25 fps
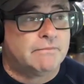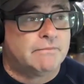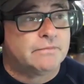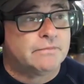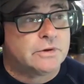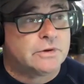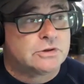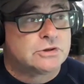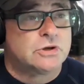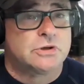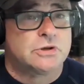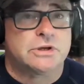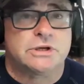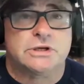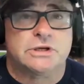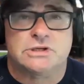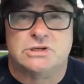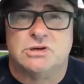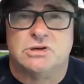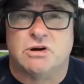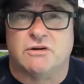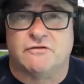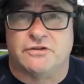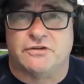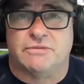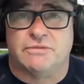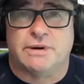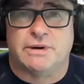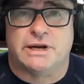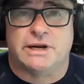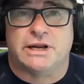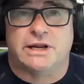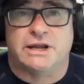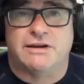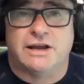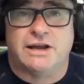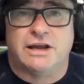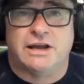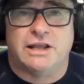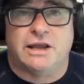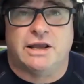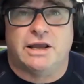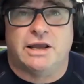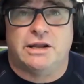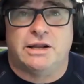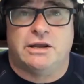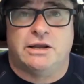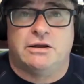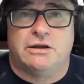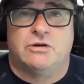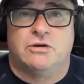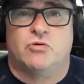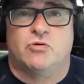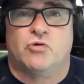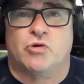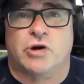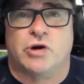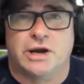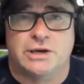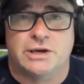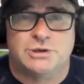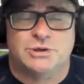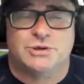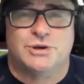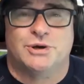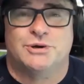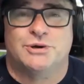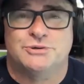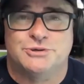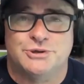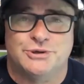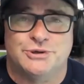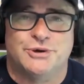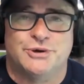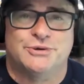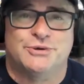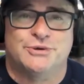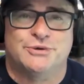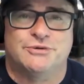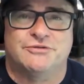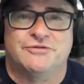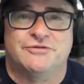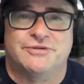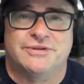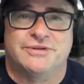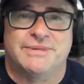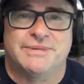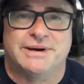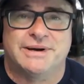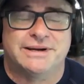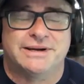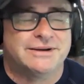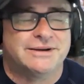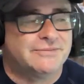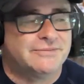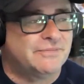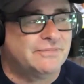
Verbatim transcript: Certainly, it's not for the money. Any creator knows you don't do it for the money.